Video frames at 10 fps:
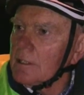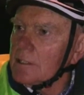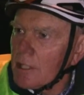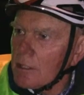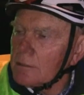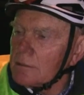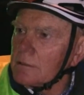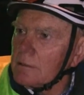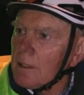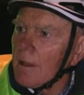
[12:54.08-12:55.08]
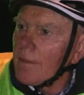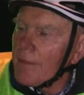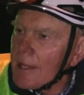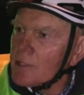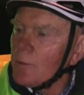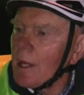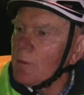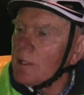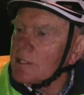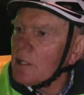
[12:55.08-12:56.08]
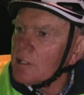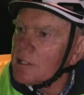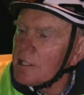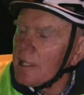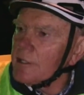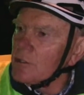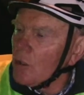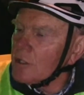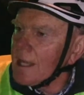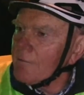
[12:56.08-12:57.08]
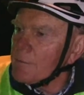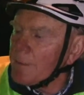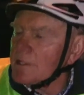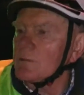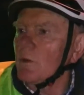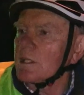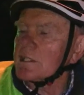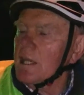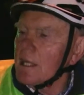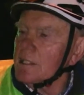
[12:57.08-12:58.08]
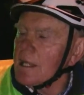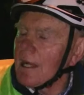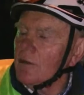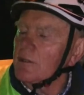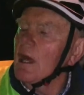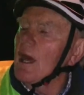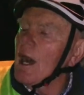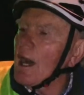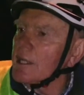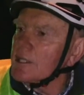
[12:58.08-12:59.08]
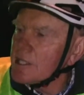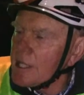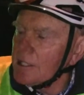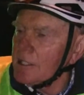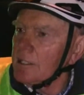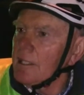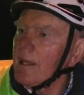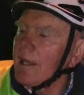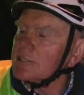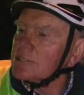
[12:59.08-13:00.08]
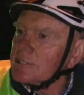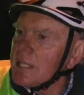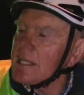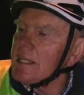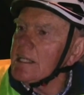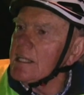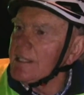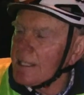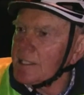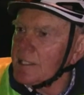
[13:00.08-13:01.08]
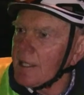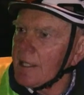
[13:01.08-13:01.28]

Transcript: So that's why we're so concerned not to have the present ones cut down until it's really necessary.